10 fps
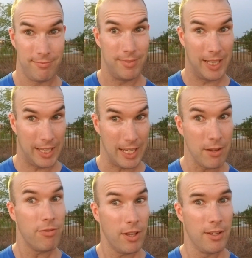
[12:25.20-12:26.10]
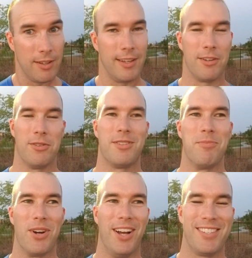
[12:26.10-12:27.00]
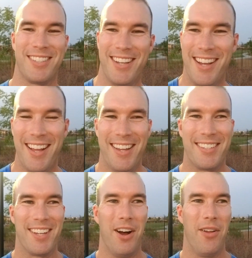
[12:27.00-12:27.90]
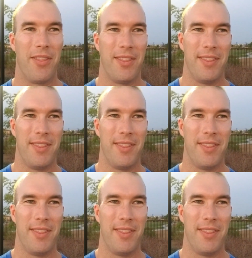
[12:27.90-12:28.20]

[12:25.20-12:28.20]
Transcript: leave and go somewhere else. So.